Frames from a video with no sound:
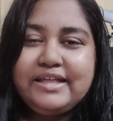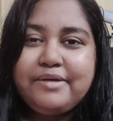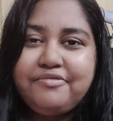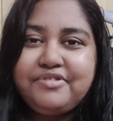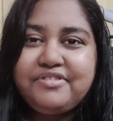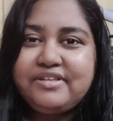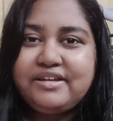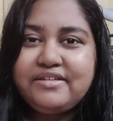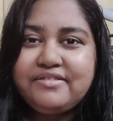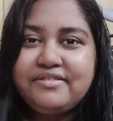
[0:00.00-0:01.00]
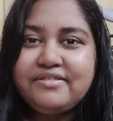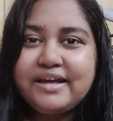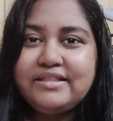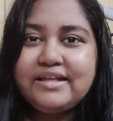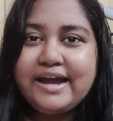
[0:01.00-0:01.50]
name of the series is
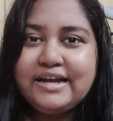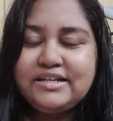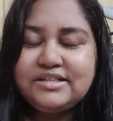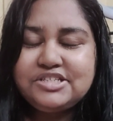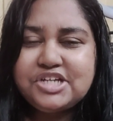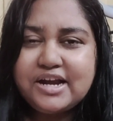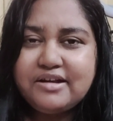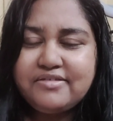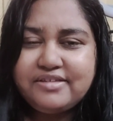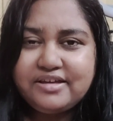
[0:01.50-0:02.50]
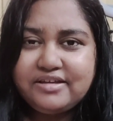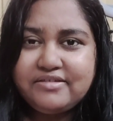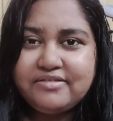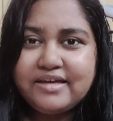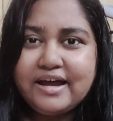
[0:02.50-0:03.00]
Eighth Chant
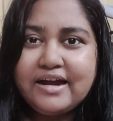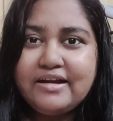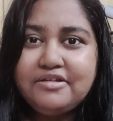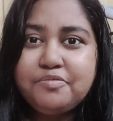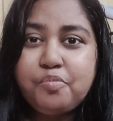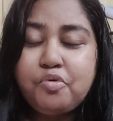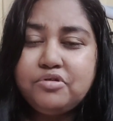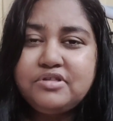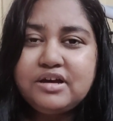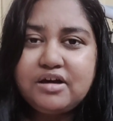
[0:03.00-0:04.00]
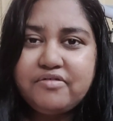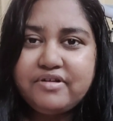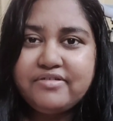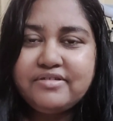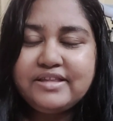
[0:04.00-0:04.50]
series, and both the
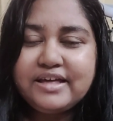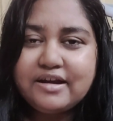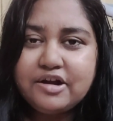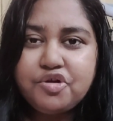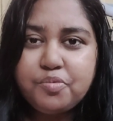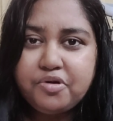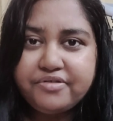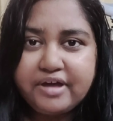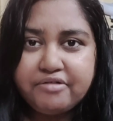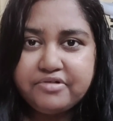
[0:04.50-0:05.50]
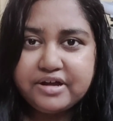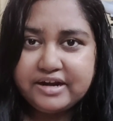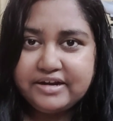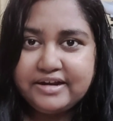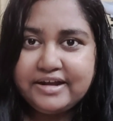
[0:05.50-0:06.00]
covers, there are two books out
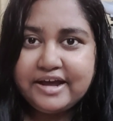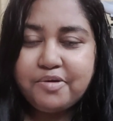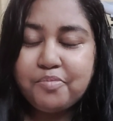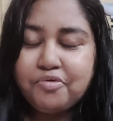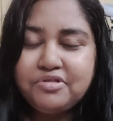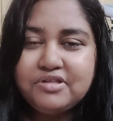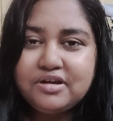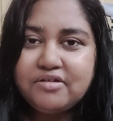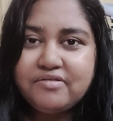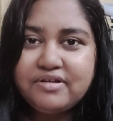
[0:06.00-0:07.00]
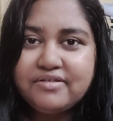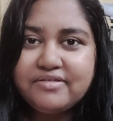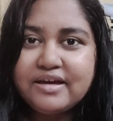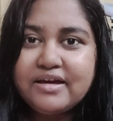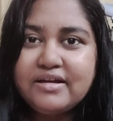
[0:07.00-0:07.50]
currently, and both the covers
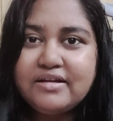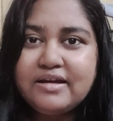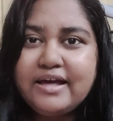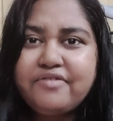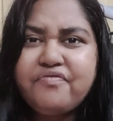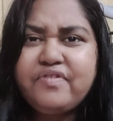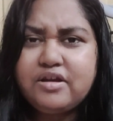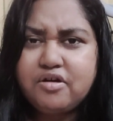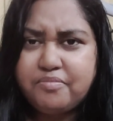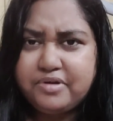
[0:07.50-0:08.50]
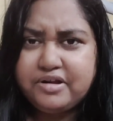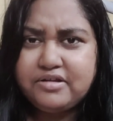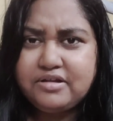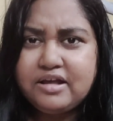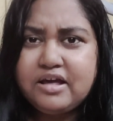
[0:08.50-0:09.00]
are like
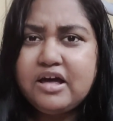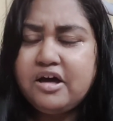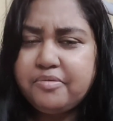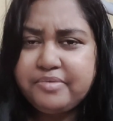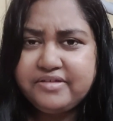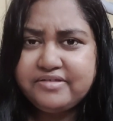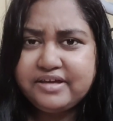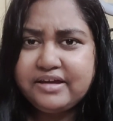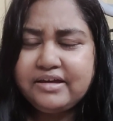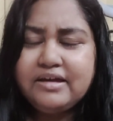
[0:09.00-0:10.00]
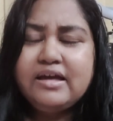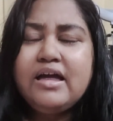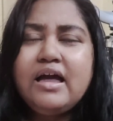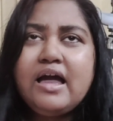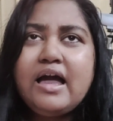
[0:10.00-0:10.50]
phenomenal, amazing.
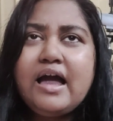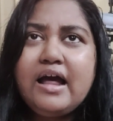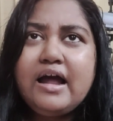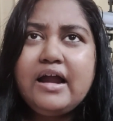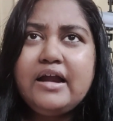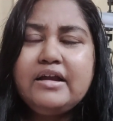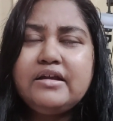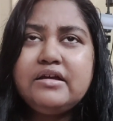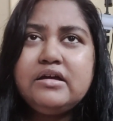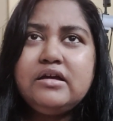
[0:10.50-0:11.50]
And